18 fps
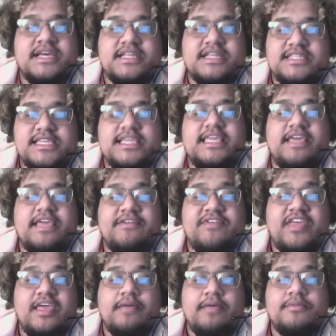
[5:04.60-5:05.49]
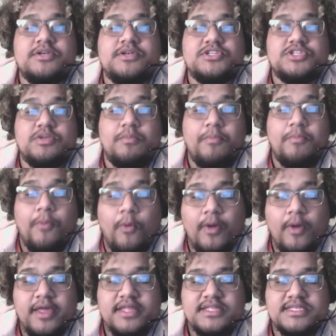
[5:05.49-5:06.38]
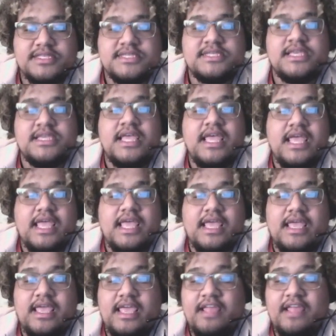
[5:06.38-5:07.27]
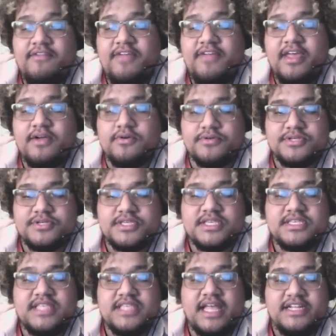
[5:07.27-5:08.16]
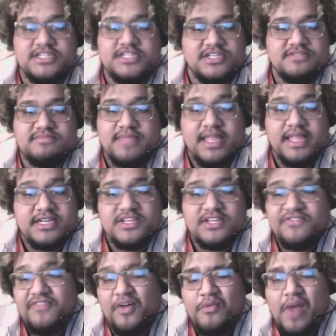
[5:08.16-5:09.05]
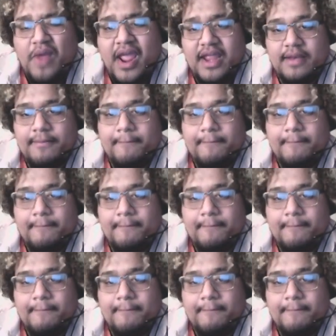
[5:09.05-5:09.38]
to give him some points in vehicles, because that just felt right,